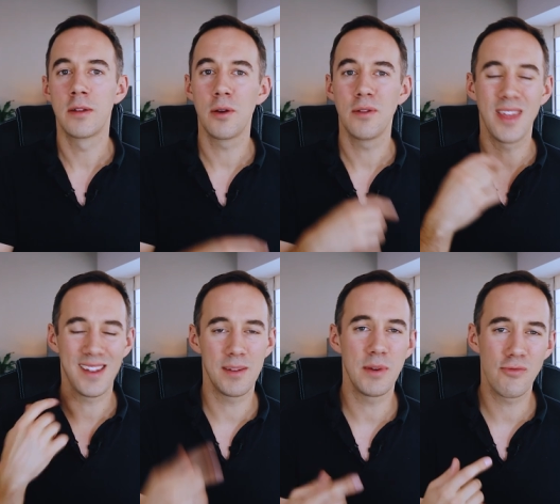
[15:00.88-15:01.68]
So
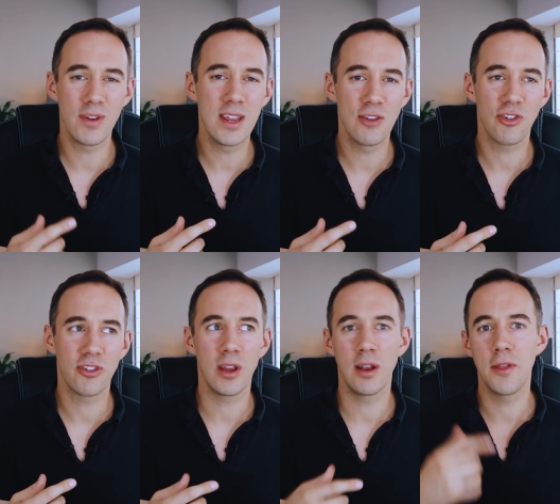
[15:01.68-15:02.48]
that's something really
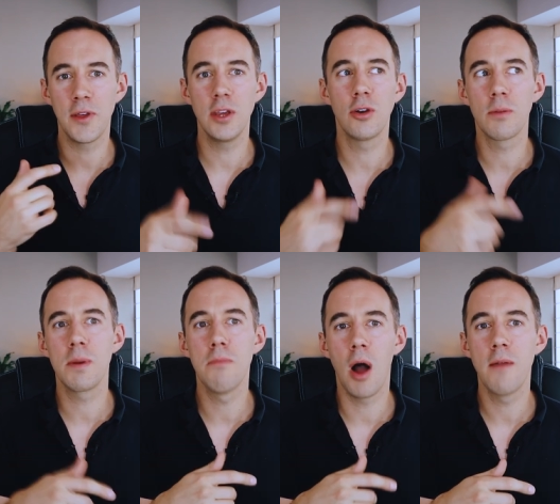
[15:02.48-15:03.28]
interesting, and I think you've got to
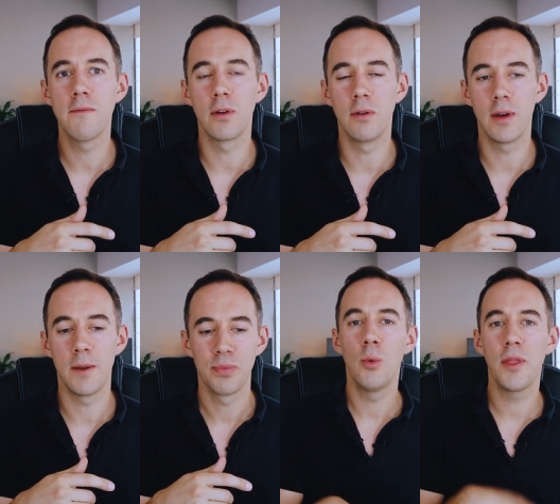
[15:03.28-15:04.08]
be mindful of it.
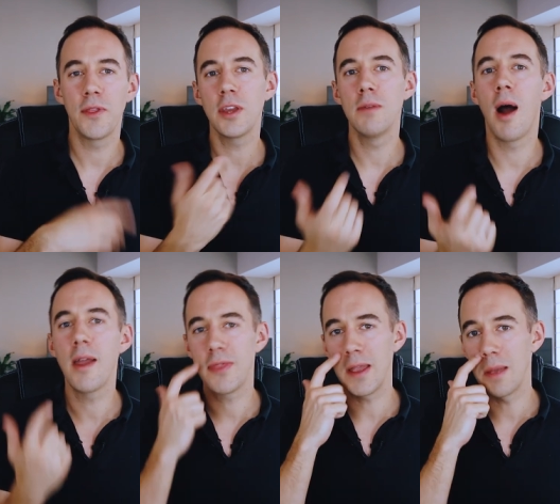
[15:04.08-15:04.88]
The one thing you
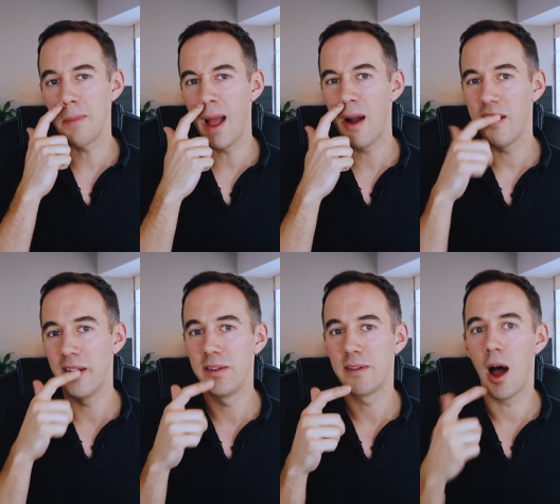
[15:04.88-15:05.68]
might think about,
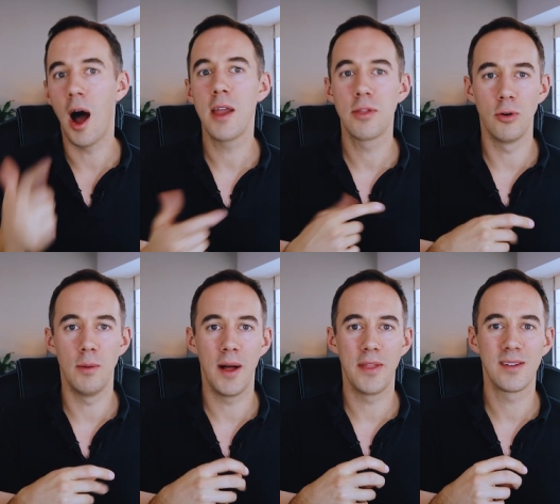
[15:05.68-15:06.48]
and I
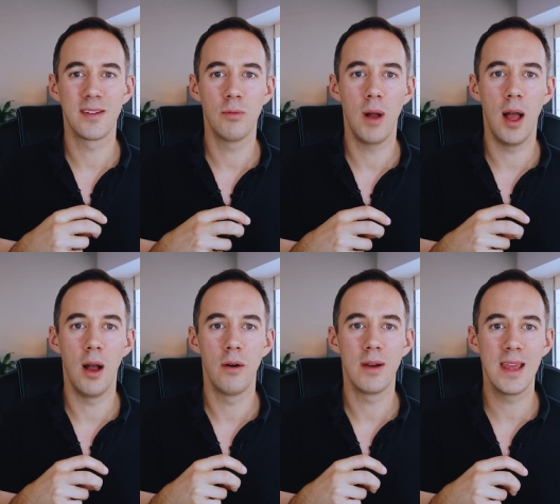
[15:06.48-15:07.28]
thought about this as
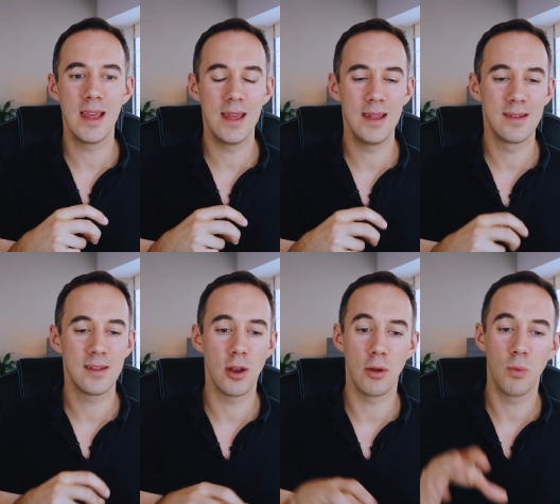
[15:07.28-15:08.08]
well, is,
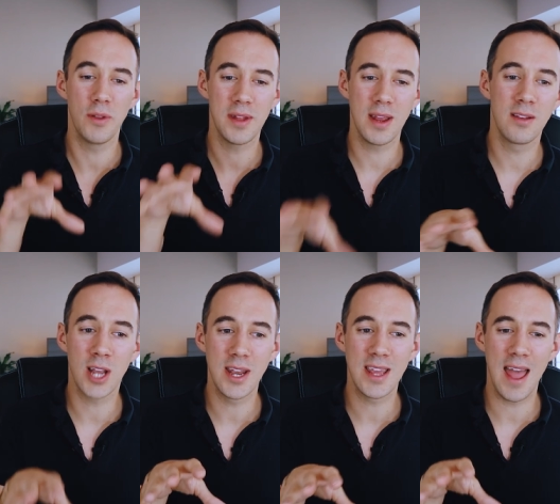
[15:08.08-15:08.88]
you know, once they
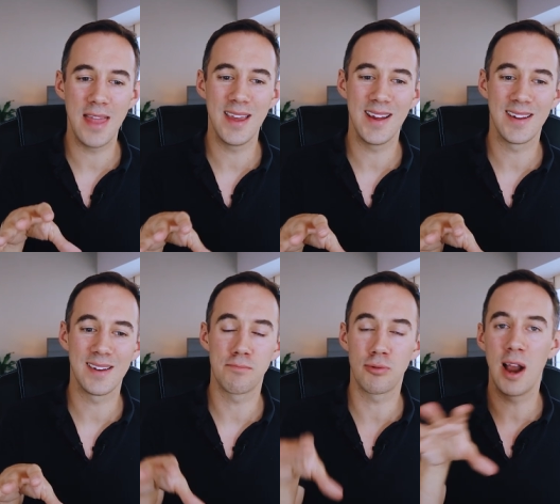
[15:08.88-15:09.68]
kind of get
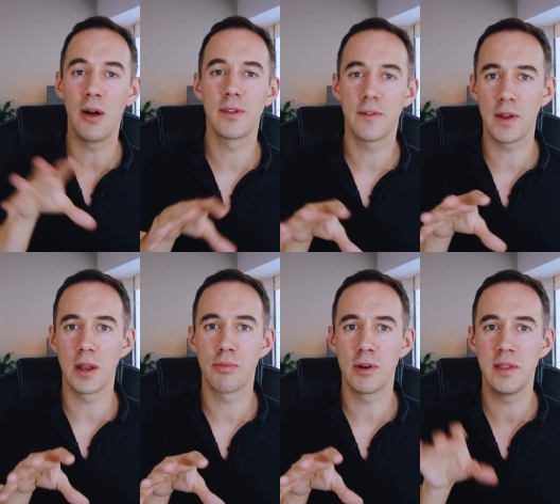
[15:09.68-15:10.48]
this browser
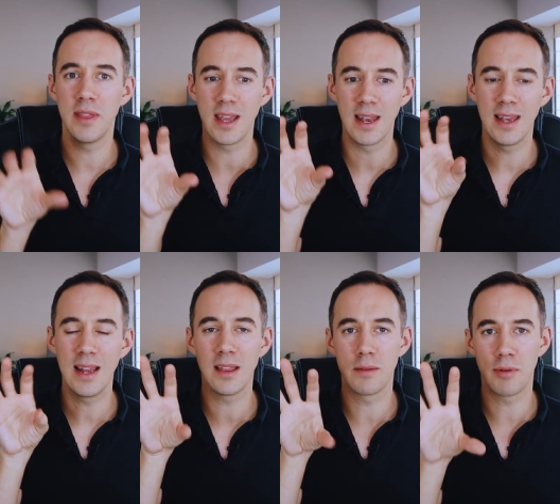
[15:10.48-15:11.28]
fingerprint, they can
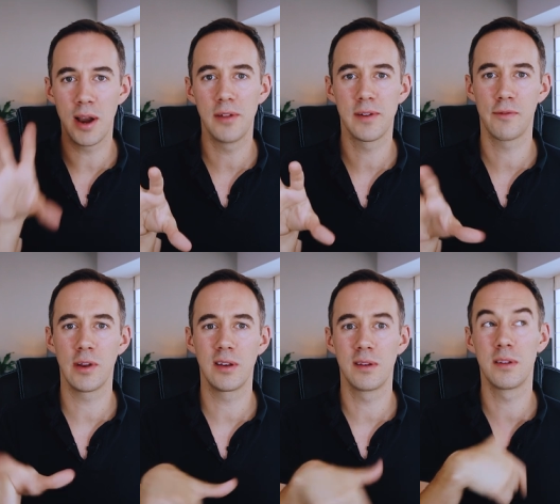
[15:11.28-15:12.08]
link the browser
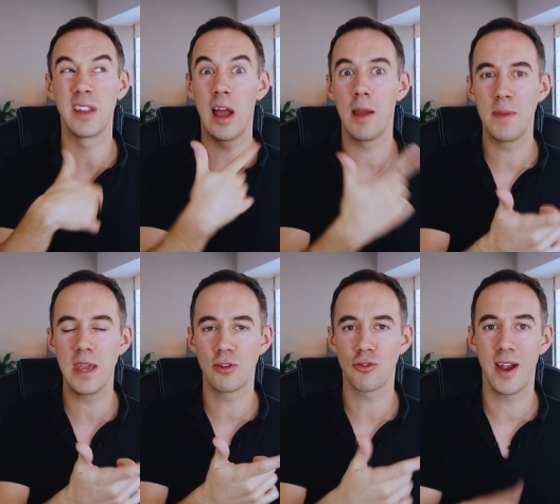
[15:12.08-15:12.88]
fingerprint to the IP
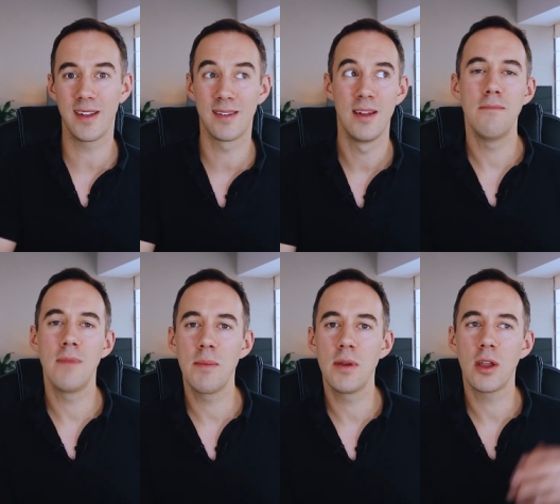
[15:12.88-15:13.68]
address, and
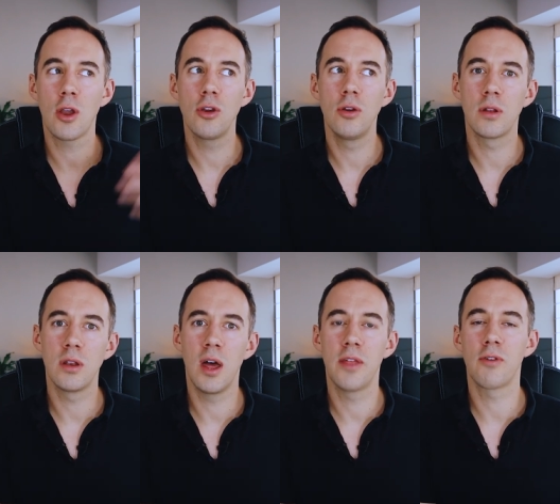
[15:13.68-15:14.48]
maybe I go use
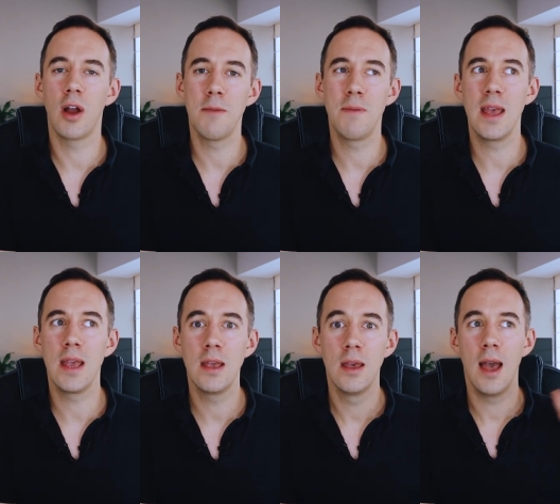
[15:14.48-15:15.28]
another IP